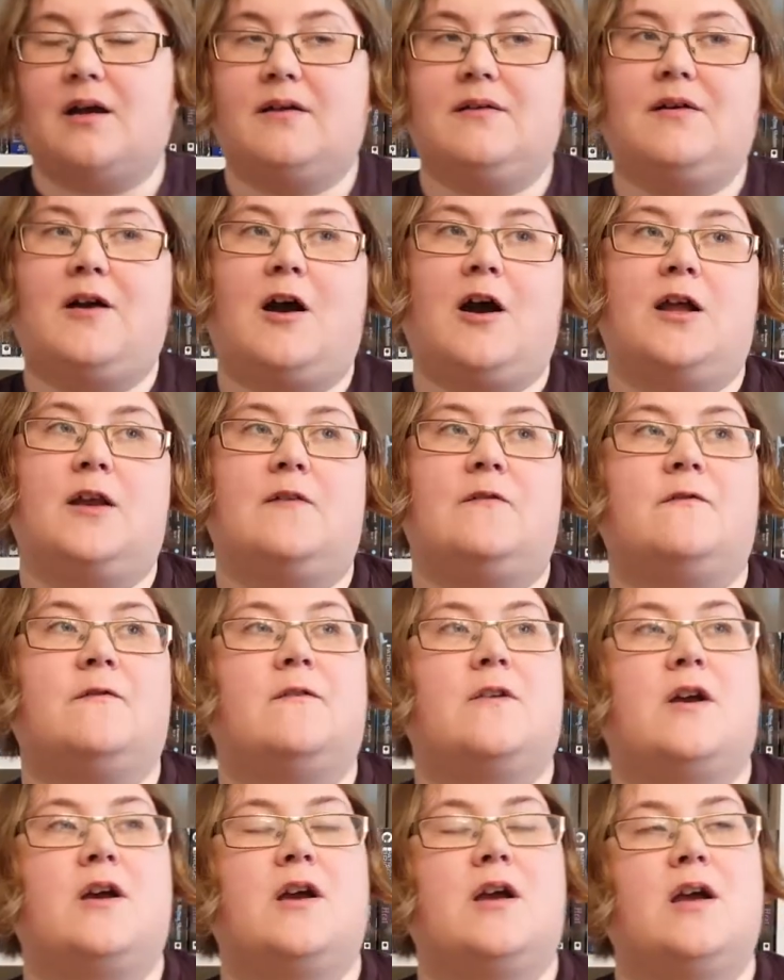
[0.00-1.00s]
kind of
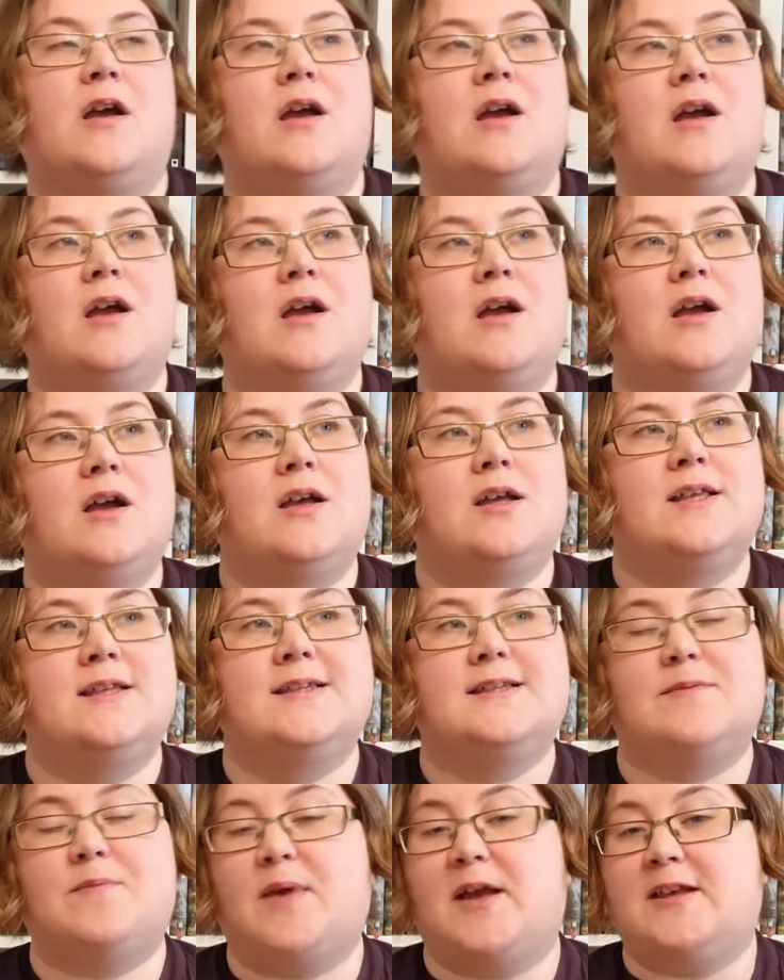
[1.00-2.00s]

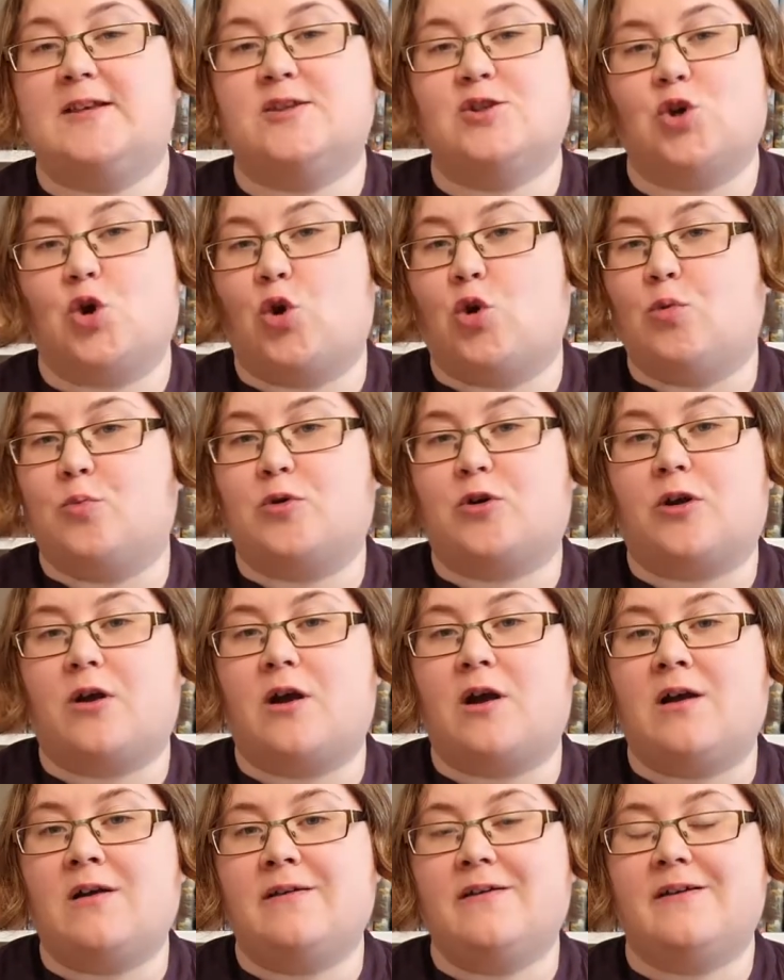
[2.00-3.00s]
space
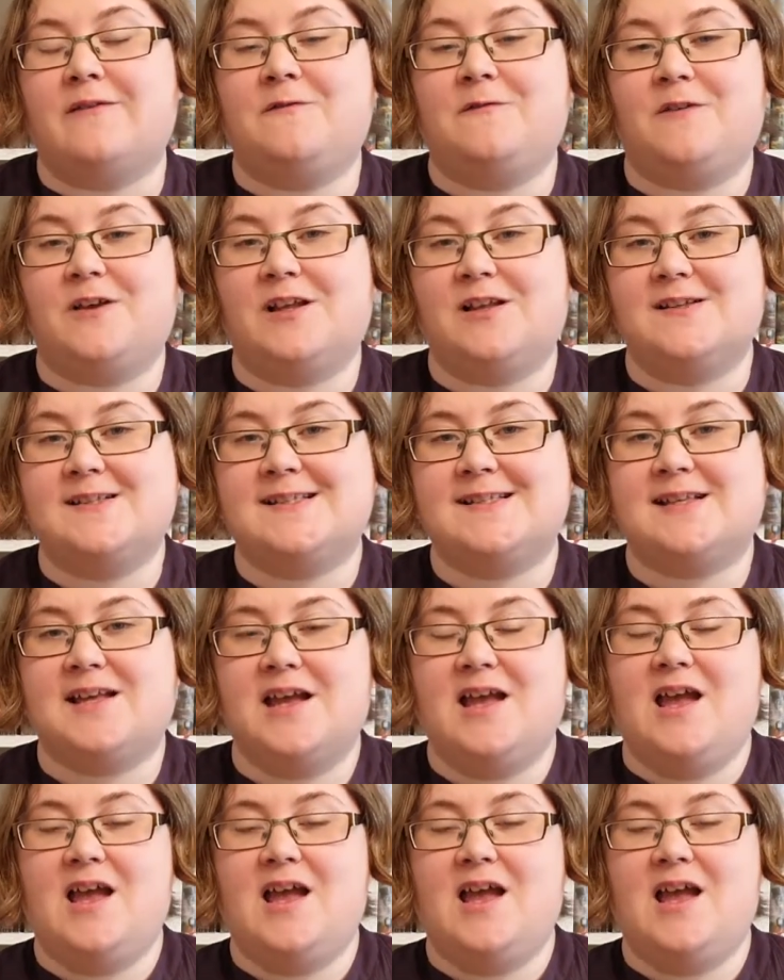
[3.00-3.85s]
opera, it feels.